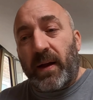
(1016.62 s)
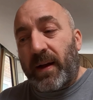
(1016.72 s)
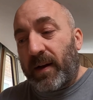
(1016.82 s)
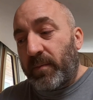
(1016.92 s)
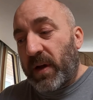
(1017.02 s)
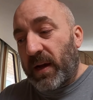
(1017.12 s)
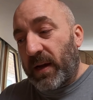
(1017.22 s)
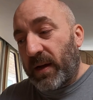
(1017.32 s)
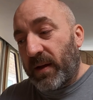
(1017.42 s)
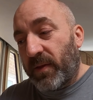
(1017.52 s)

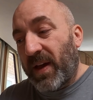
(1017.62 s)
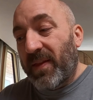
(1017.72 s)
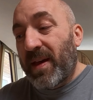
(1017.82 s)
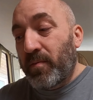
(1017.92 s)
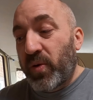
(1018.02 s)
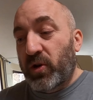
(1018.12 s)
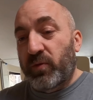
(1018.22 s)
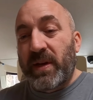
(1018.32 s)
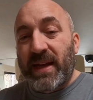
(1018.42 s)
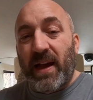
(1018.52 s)
That then
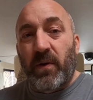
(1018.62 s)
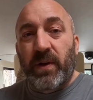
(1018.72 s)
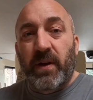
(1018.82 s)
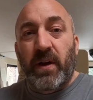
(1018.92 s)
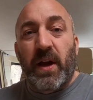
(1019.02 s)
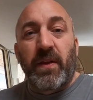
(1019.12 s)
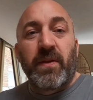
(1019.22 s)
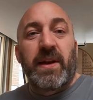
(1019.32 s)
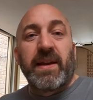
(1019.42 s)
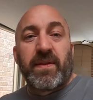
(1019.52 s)
pushed me down
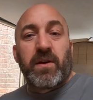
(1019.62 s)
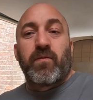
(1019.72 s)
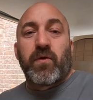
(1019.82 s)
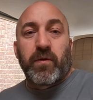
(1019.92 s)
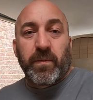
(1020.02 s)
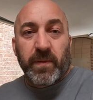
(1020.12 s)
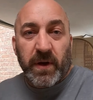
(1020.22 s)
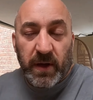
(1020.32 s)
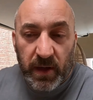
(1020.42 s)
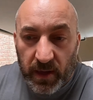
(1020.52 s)
the lithium route,
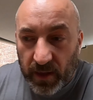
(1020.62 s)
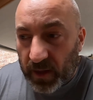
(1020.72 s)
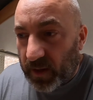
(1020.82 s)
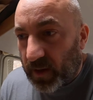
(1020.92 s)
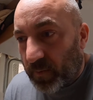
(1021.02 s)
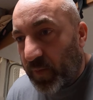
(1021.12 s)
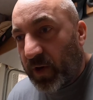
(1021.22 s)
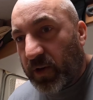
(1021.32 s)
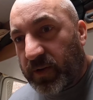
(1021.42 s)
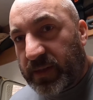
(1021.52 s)

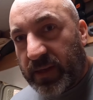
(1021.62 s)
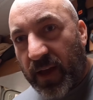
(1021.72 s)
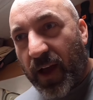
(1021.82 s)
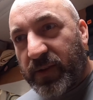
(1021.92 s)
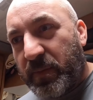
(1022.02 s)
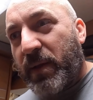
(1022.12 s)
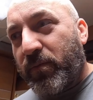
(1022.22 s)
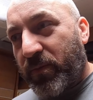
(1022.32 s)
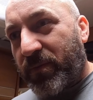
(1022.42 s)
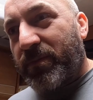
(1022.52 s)
because I
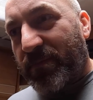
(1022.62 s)
spent,